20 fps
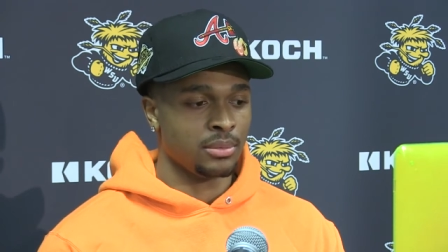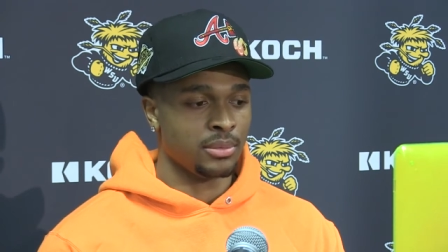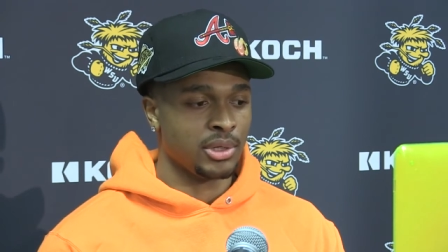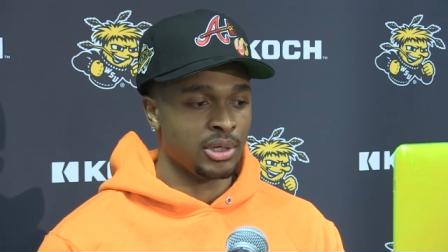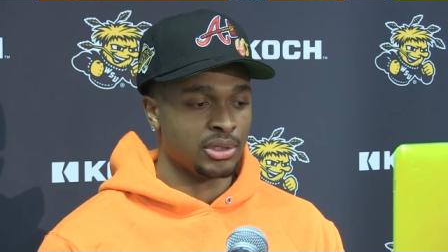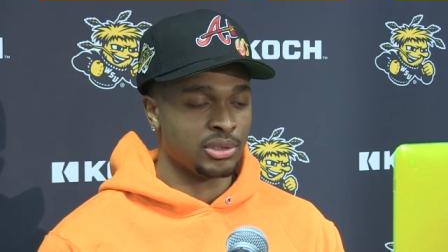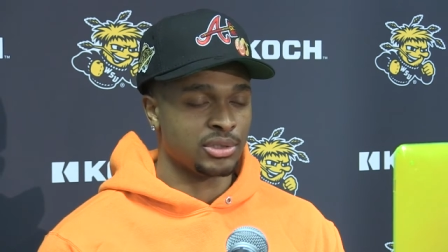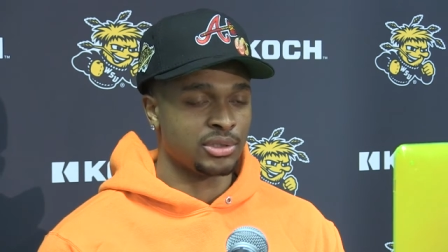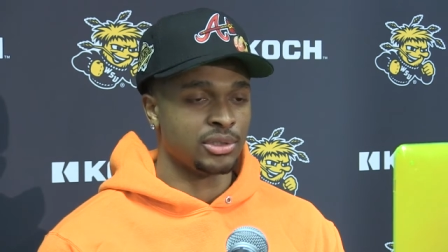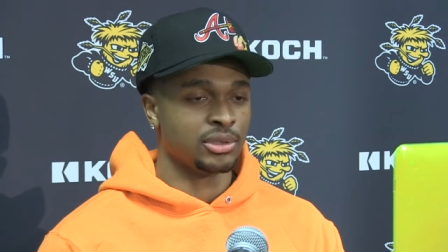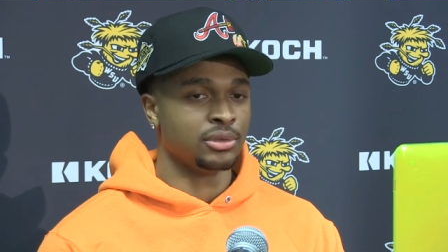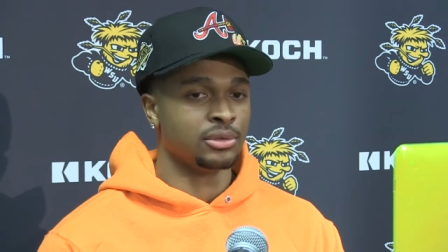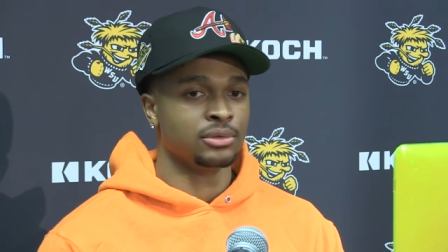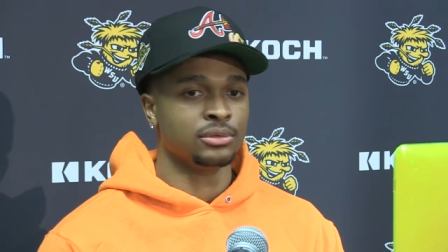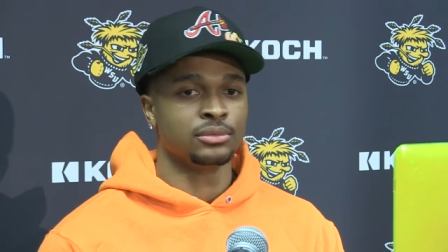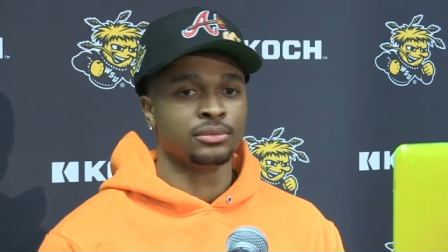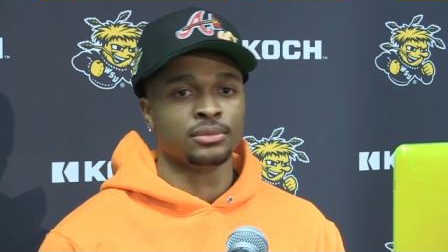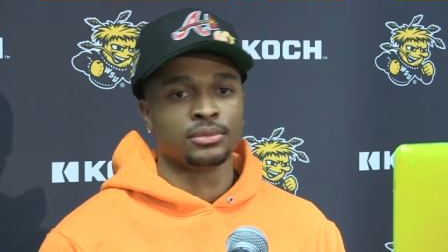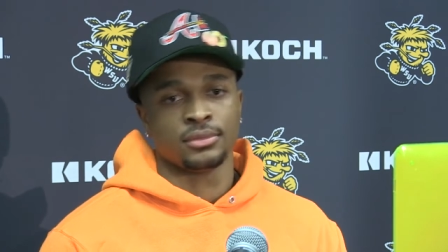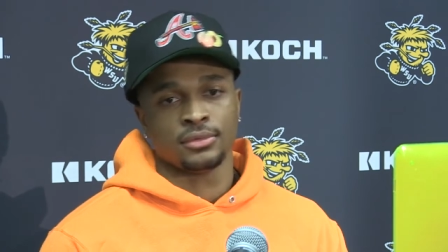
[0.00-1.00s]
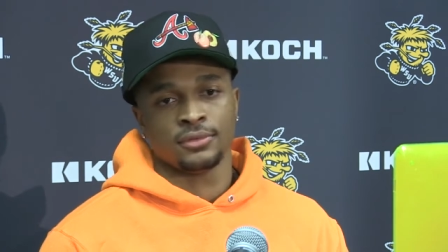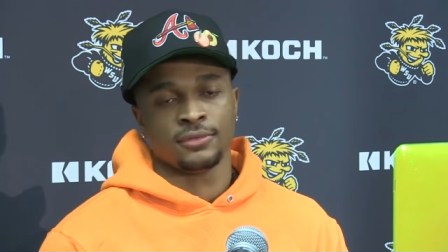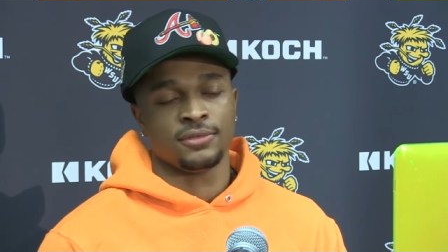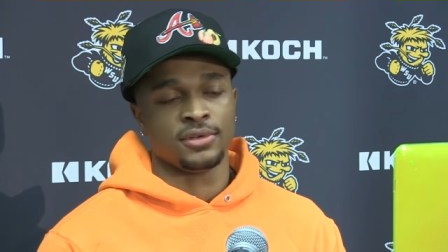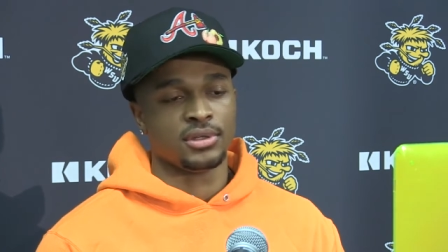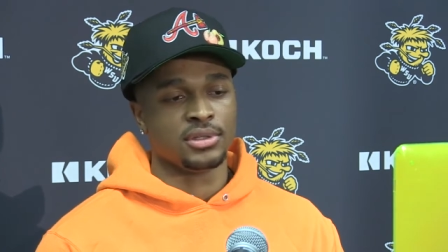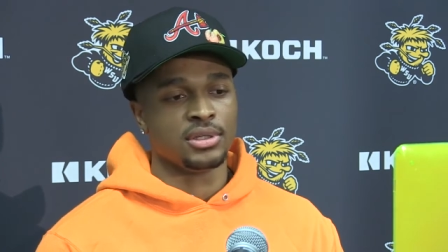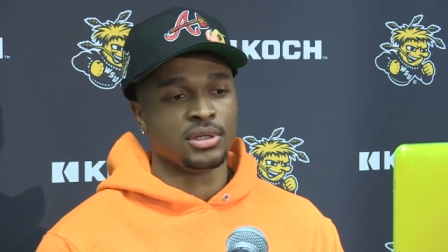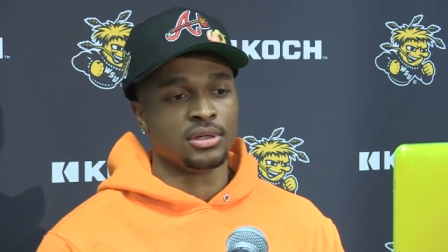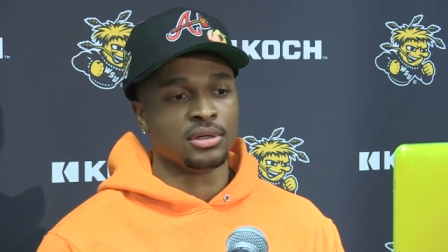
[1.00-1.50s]
There's still
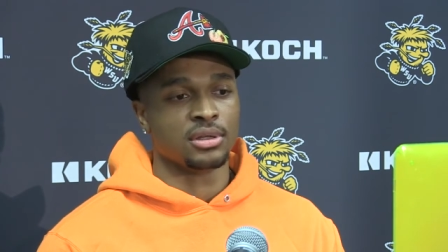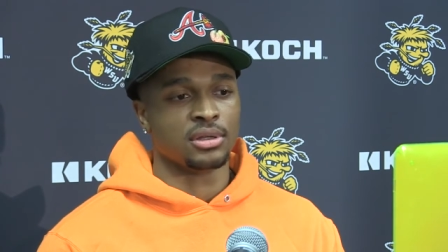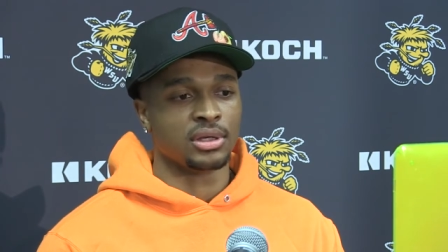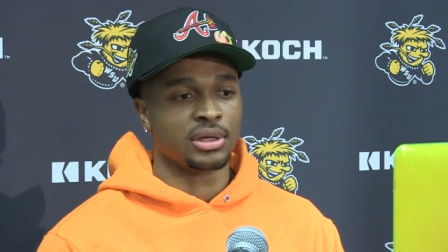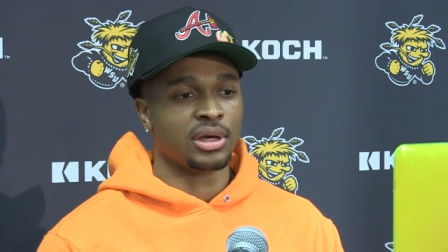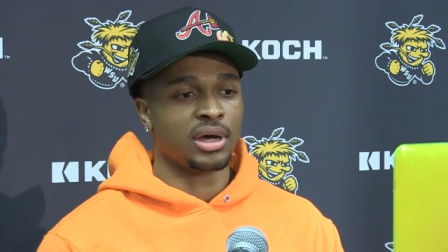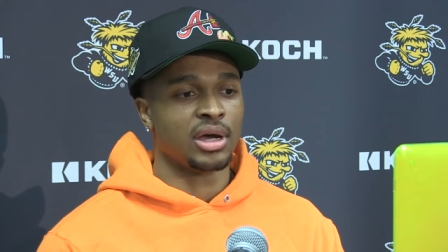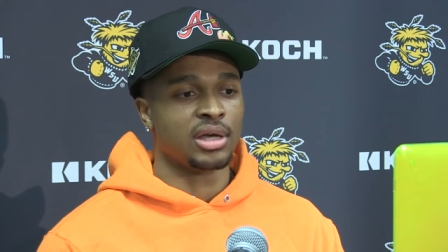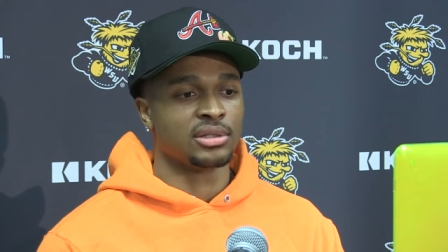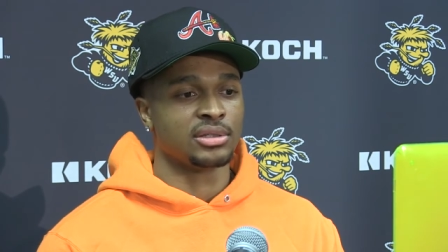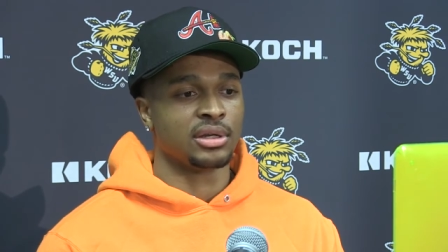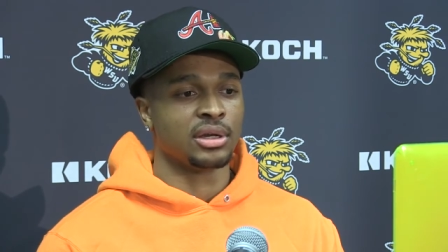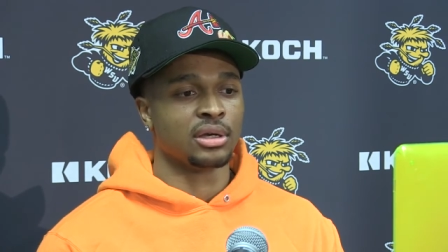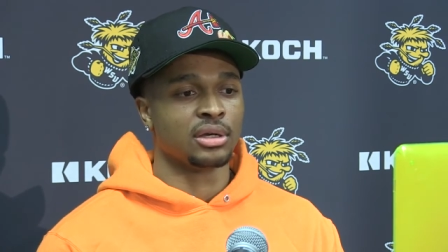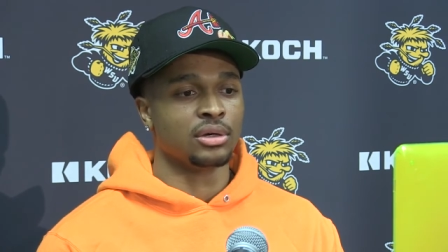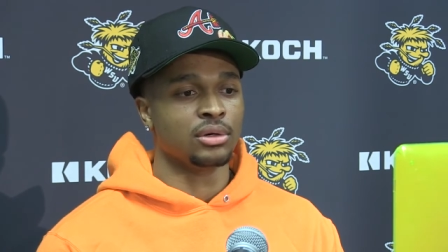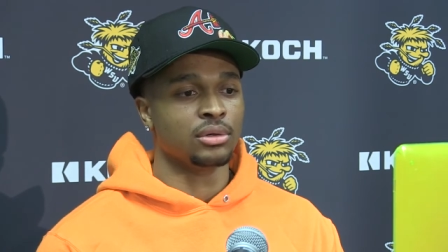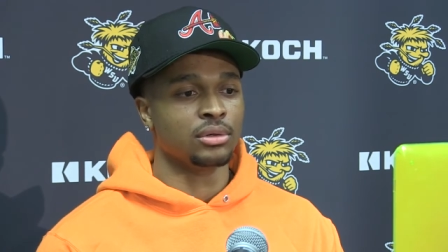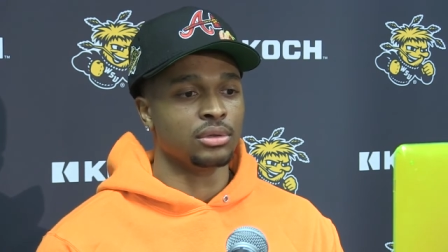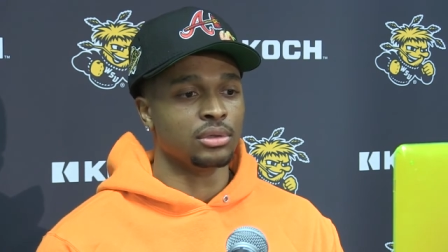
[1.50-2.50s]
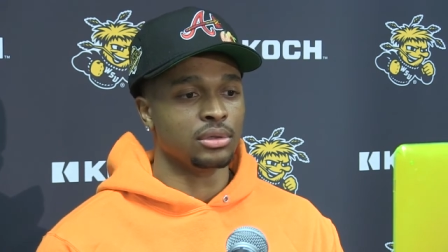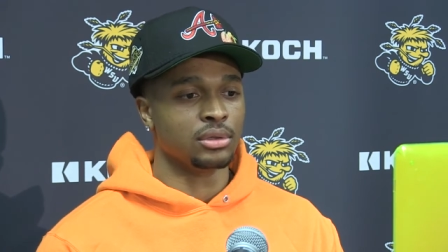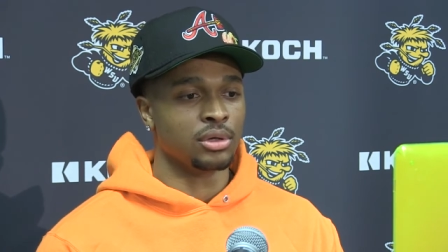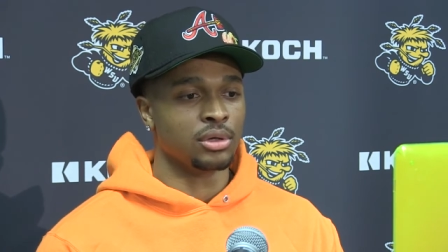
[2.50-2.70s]
15 other guys that I go